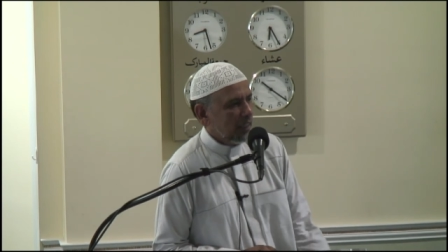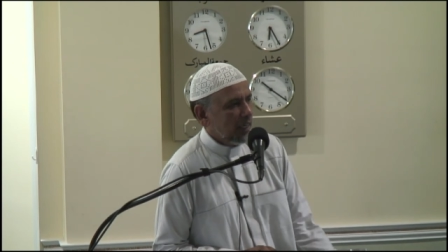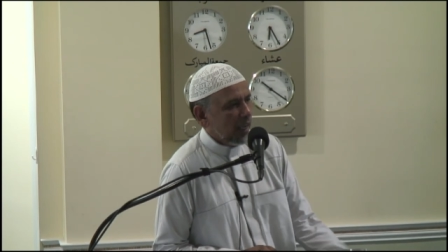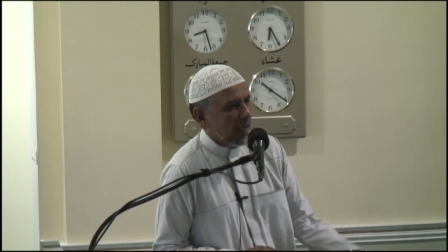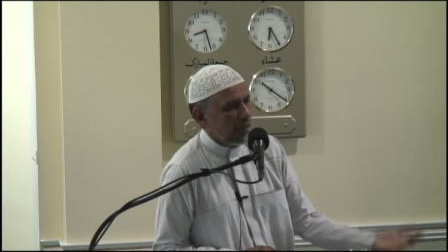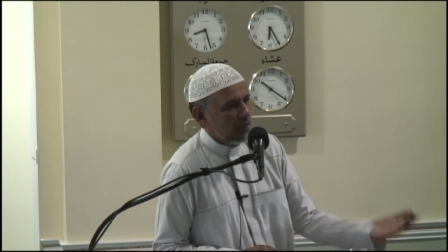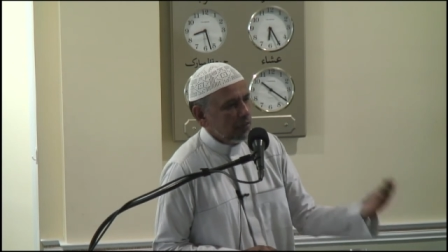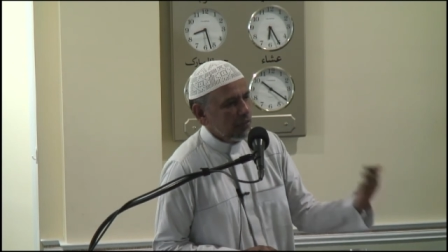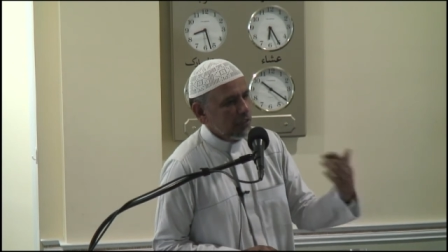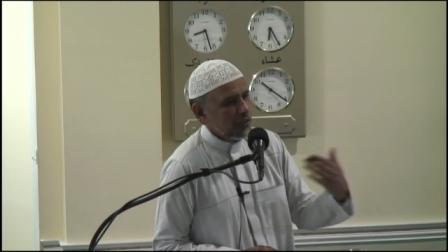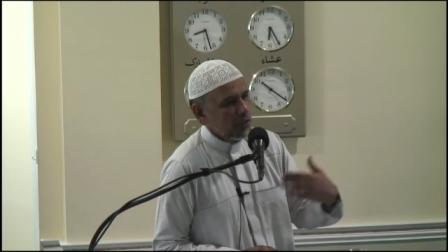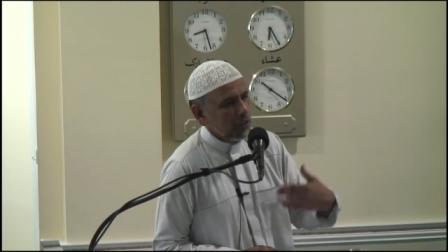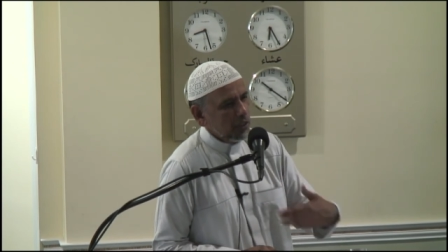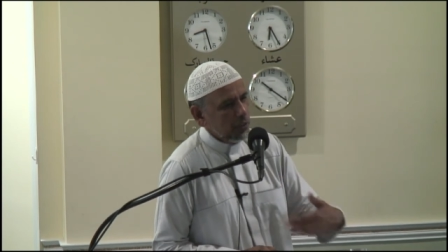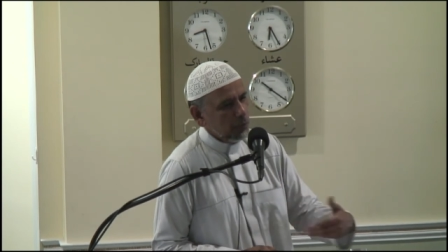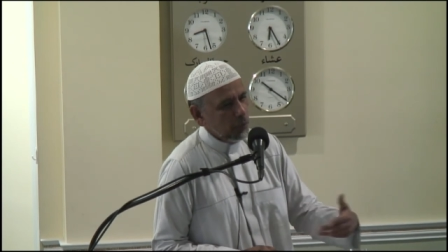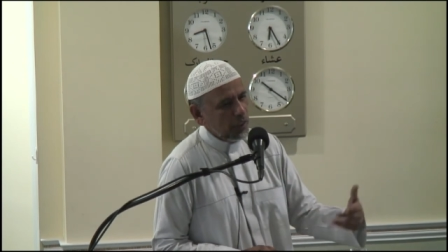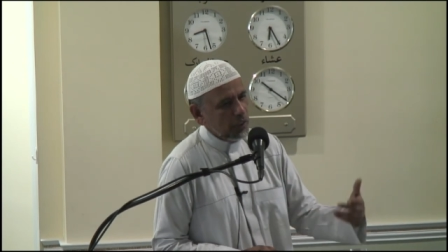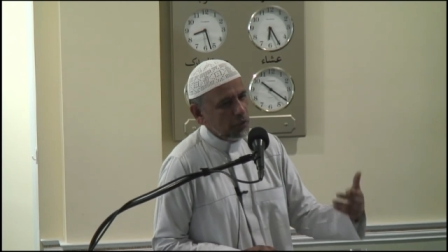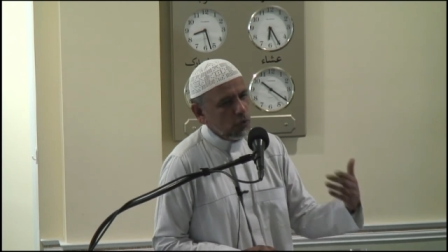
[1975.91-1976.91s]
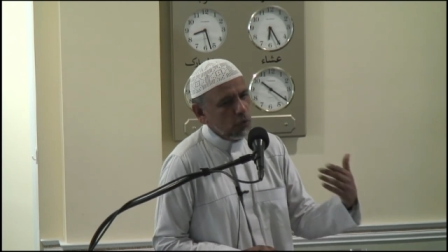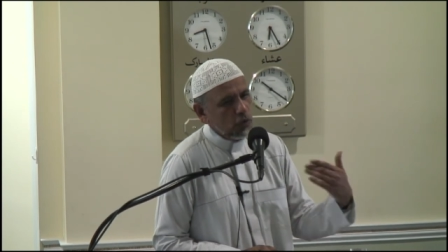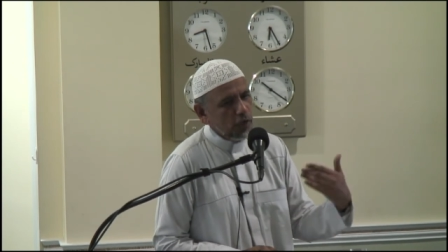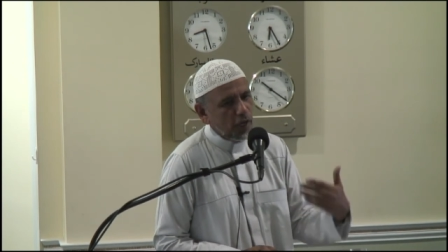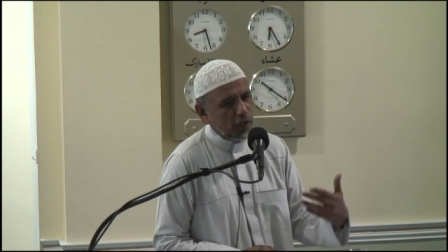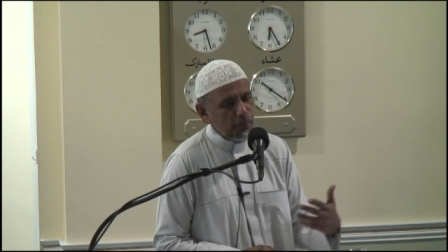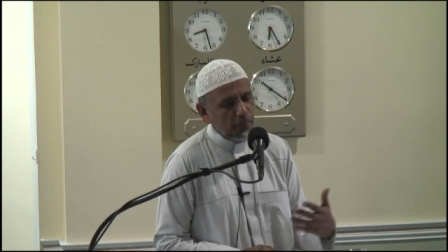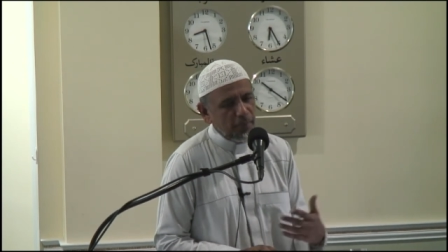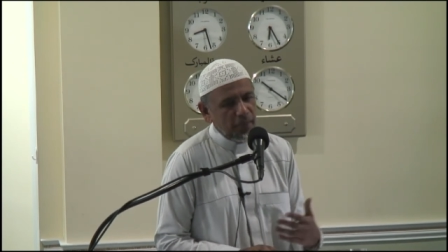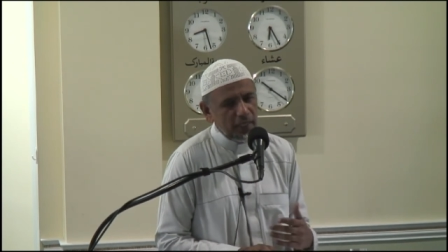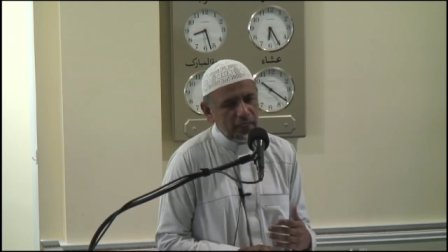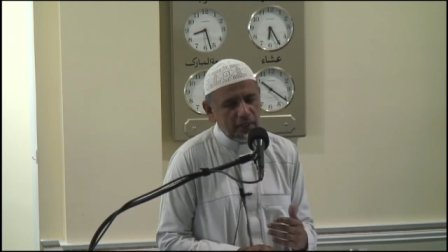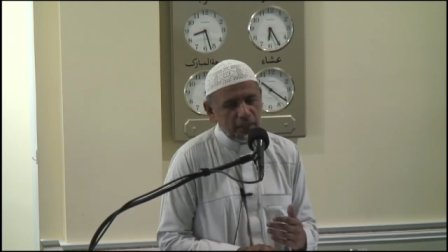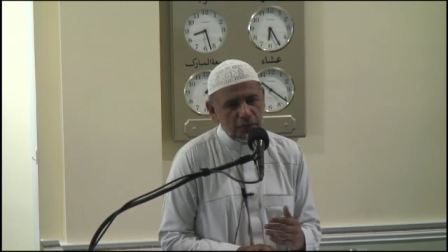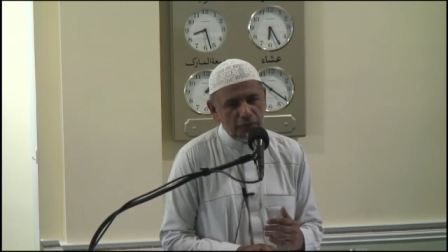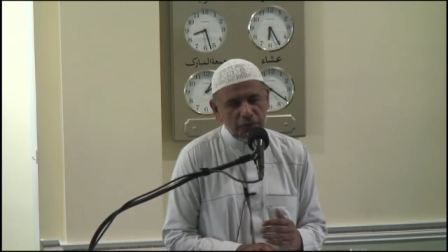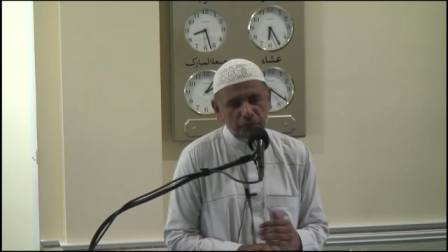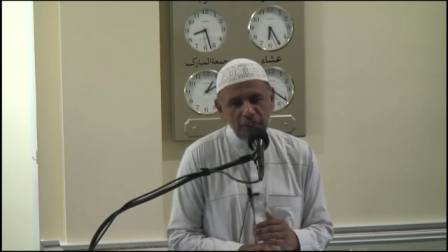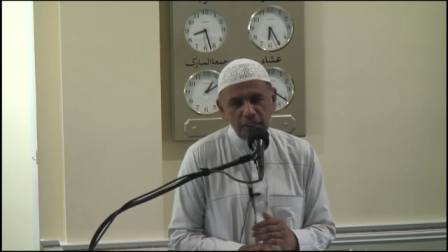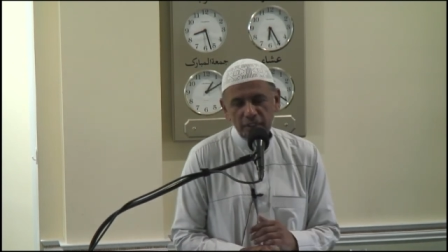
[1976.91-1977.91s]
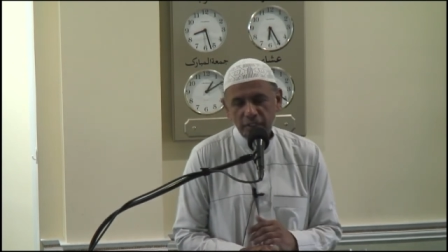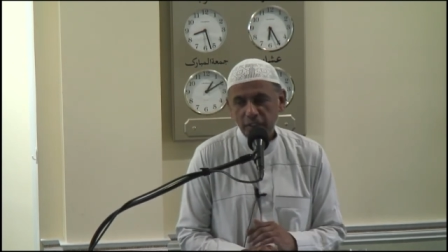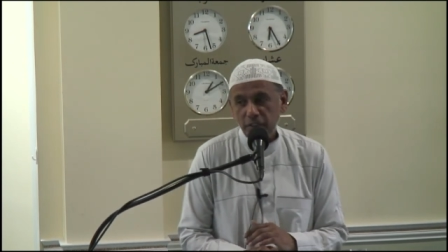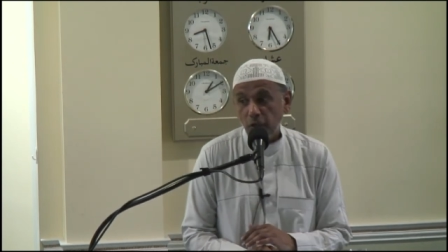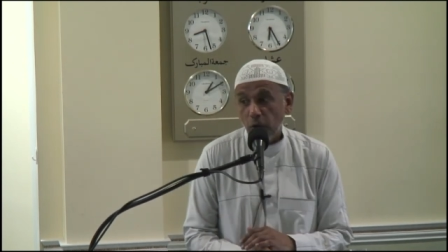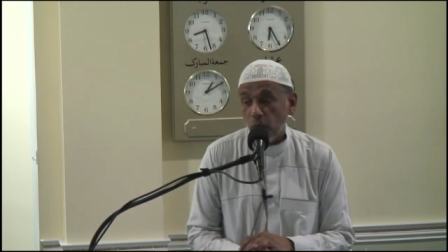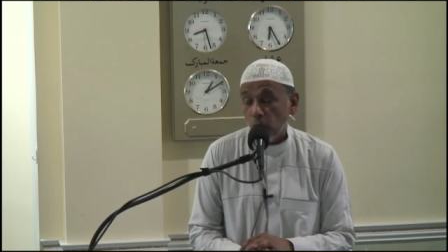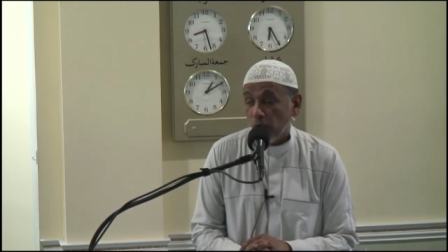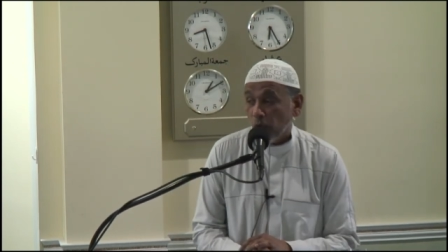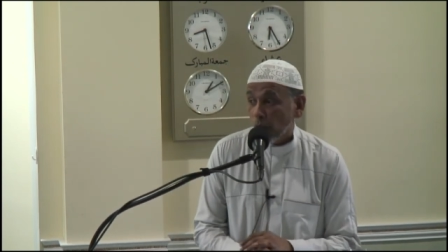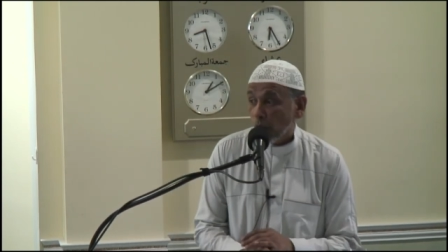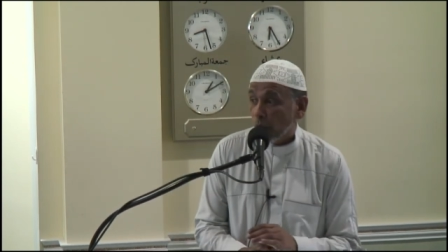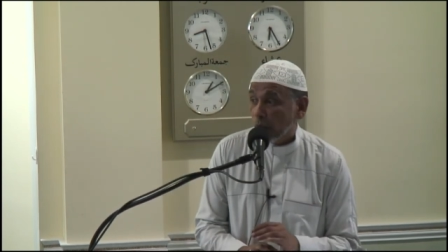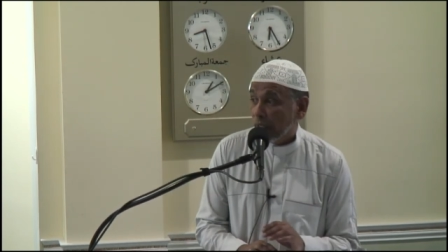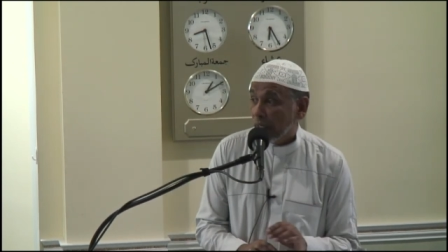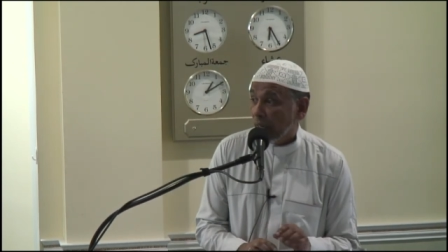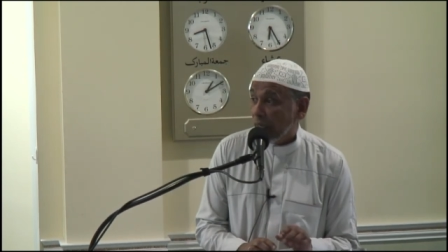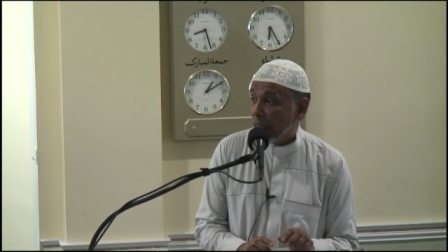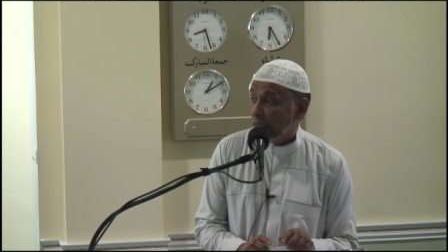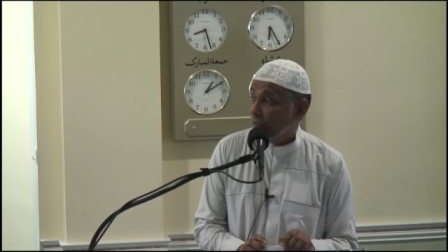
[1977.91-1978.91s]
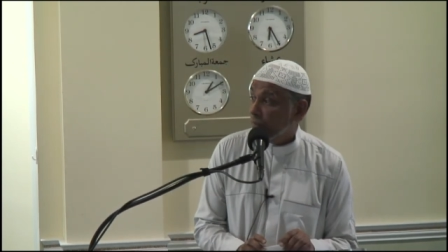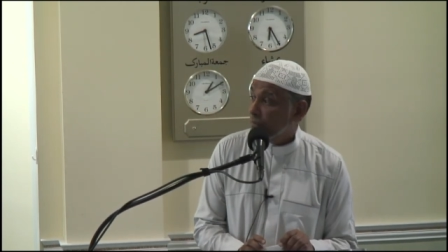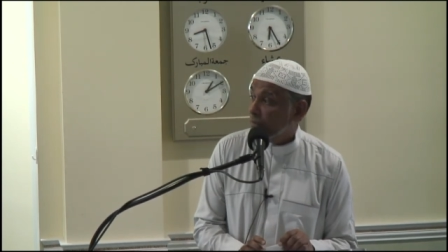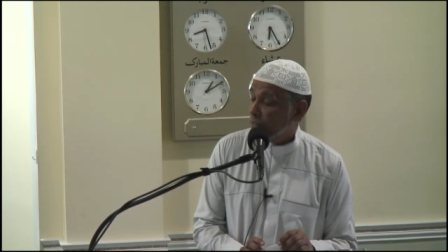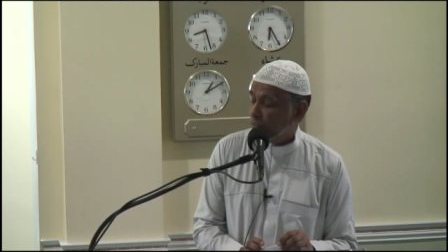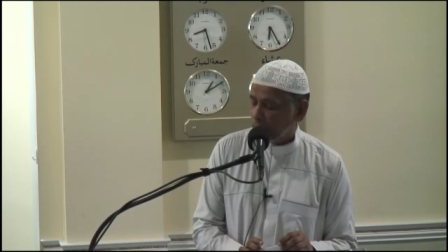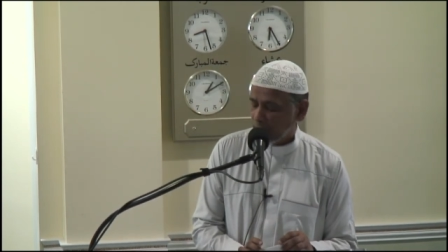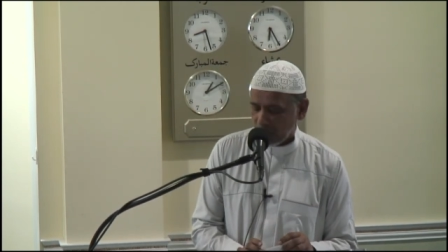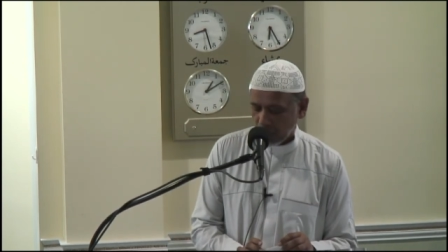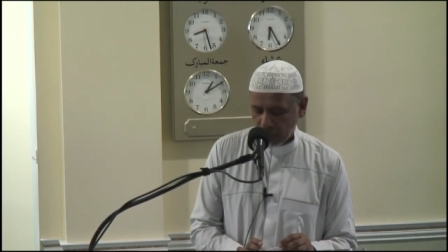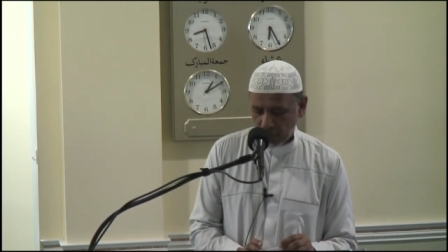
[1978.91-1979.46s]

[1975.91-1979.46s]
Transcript: lives and we do not make difference in our own lives.